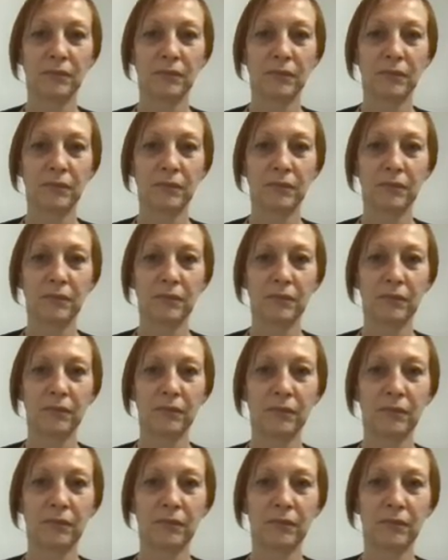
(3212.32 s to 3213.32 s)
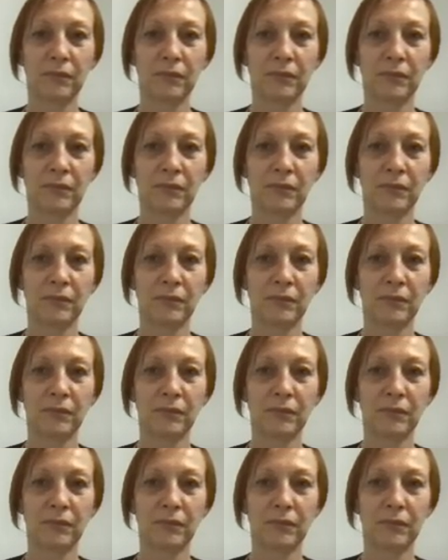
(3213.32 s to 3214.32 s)

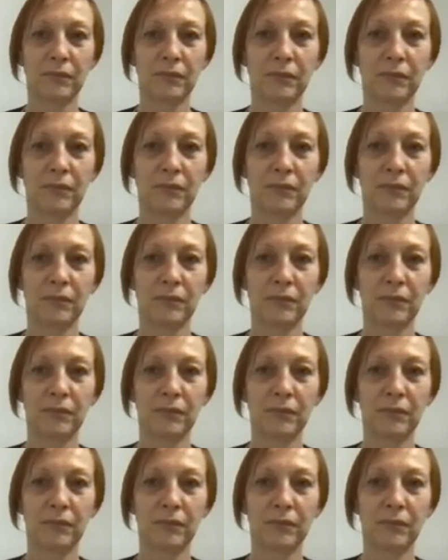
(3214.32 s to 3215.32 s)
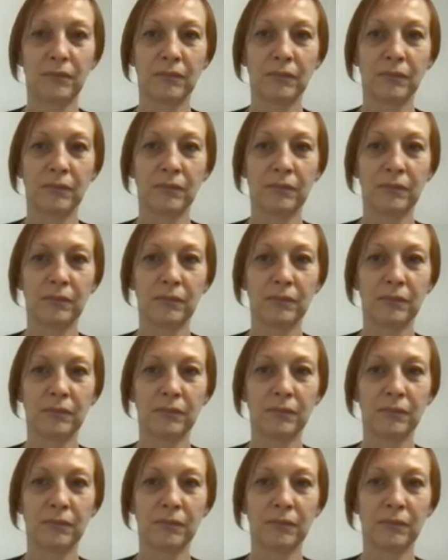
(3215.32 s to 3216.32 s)

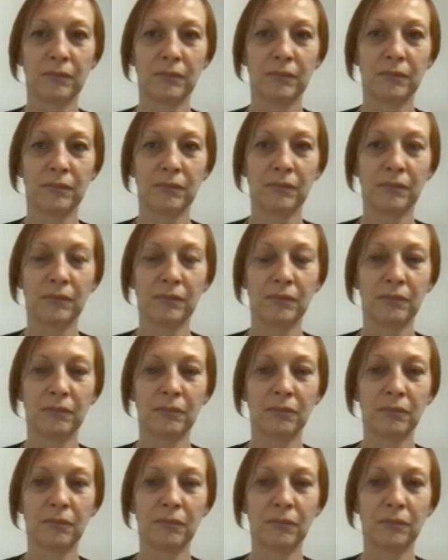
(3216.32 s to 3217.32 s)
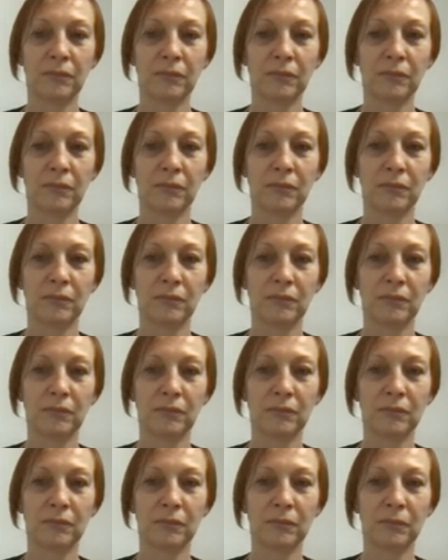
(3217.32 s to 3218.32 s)

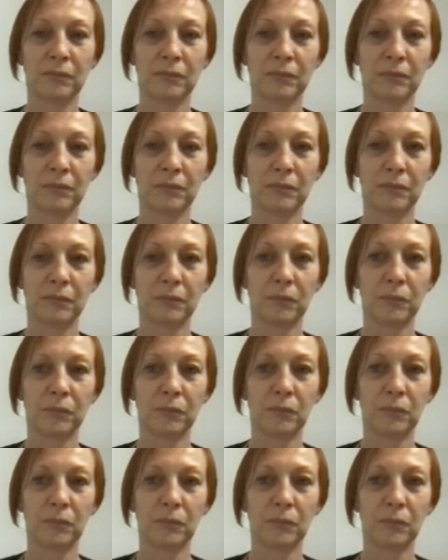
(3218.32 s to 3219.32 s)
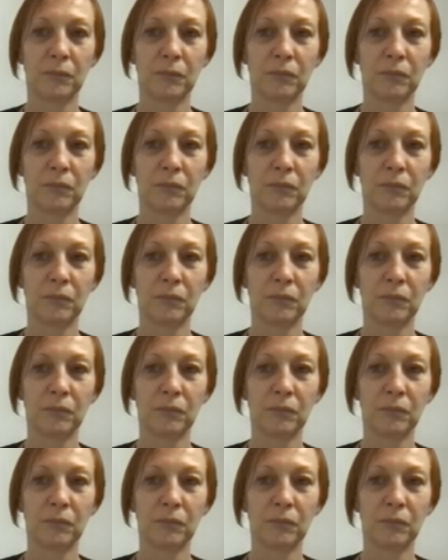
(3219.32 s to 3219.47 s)
[no speech]